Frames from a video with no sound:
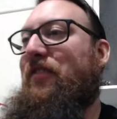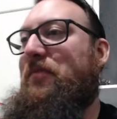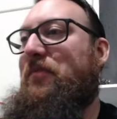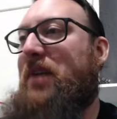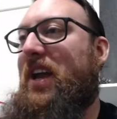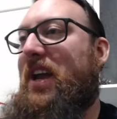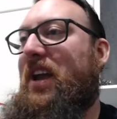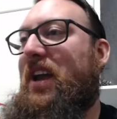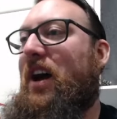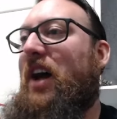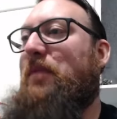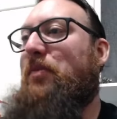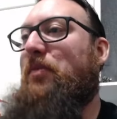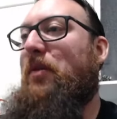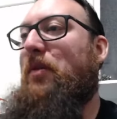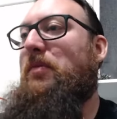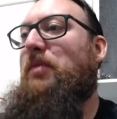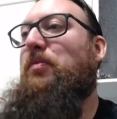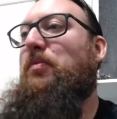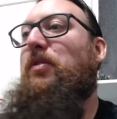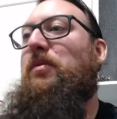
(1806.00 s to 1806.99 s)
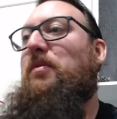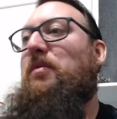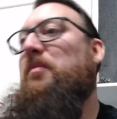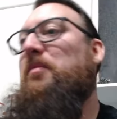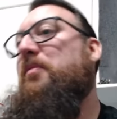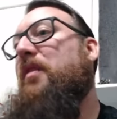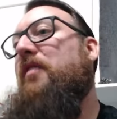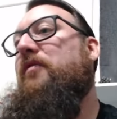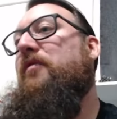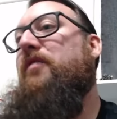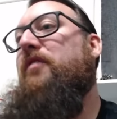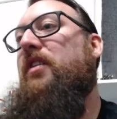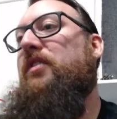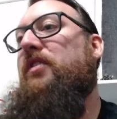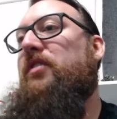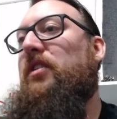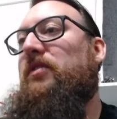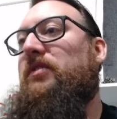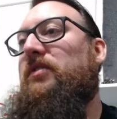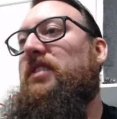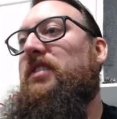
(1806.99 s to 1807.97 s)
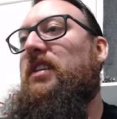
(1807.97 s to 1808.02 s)
I'd probably put them above Eternal
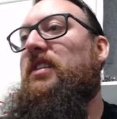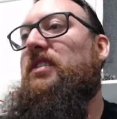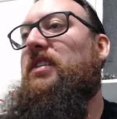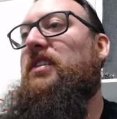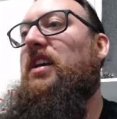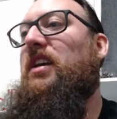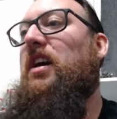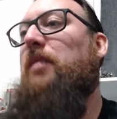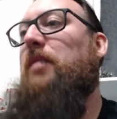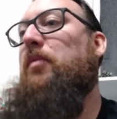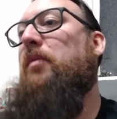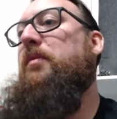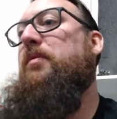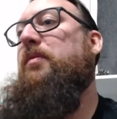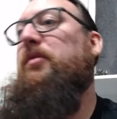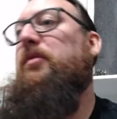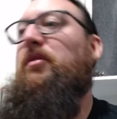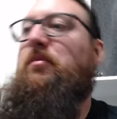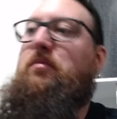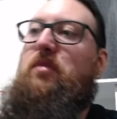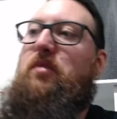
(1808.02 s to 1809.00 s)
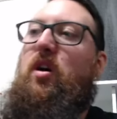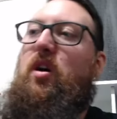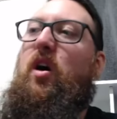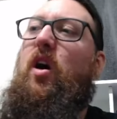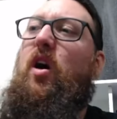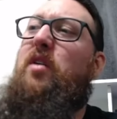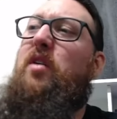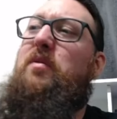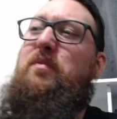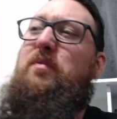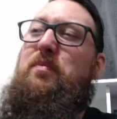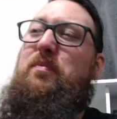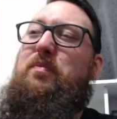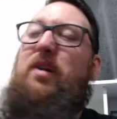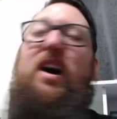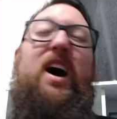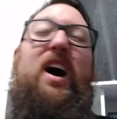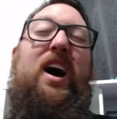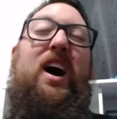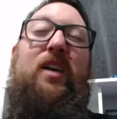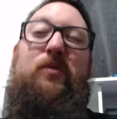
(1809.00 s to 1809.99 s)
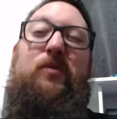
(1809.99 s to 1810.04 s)
Dynasty. I'd probably put them on
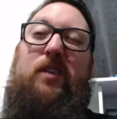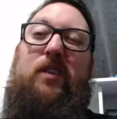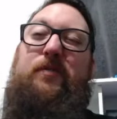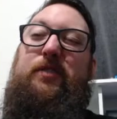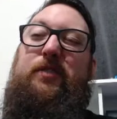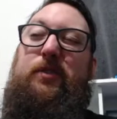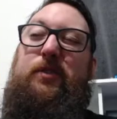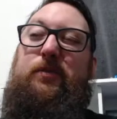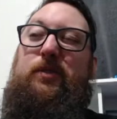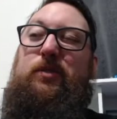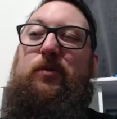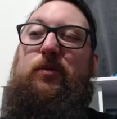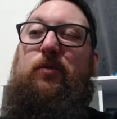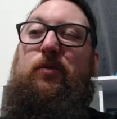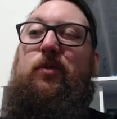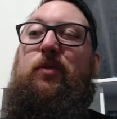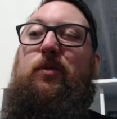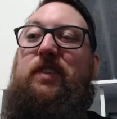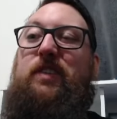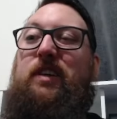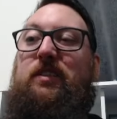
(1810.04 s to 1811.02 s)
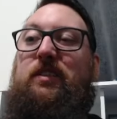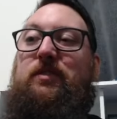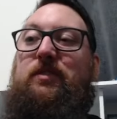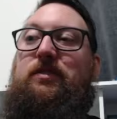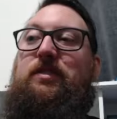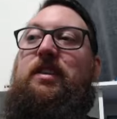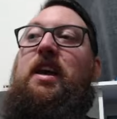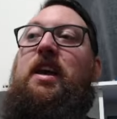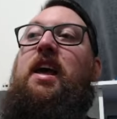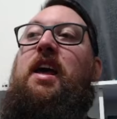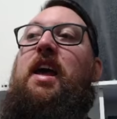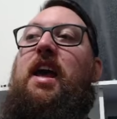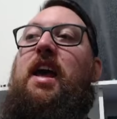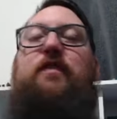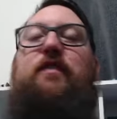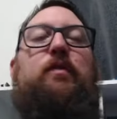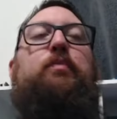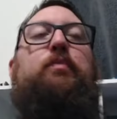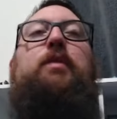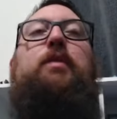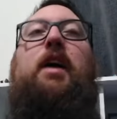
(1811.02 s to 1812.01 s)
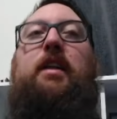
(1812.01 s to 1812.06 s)
par roughly with Dwarf Guilds if you
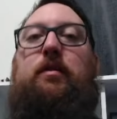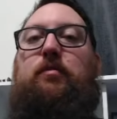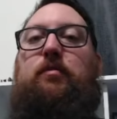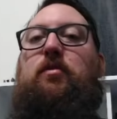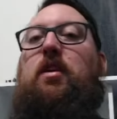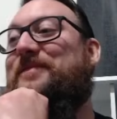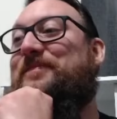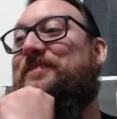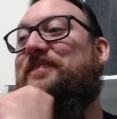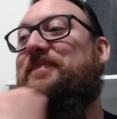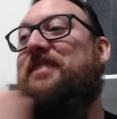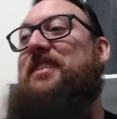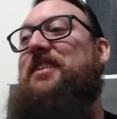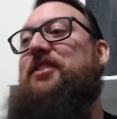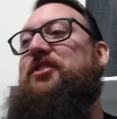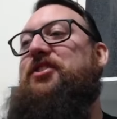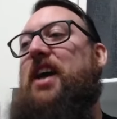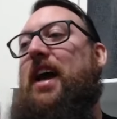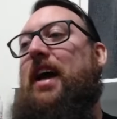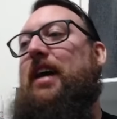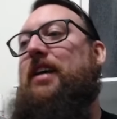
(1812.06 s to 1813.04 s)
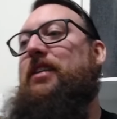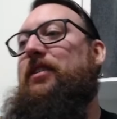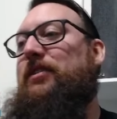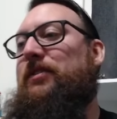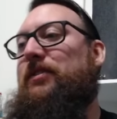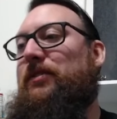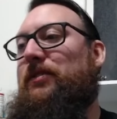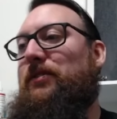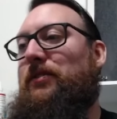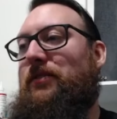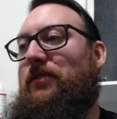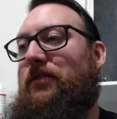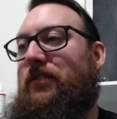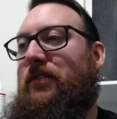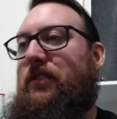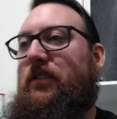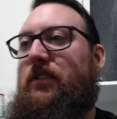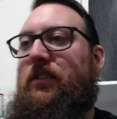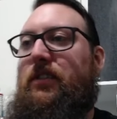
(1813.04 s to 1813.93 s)
play them right. Jackals.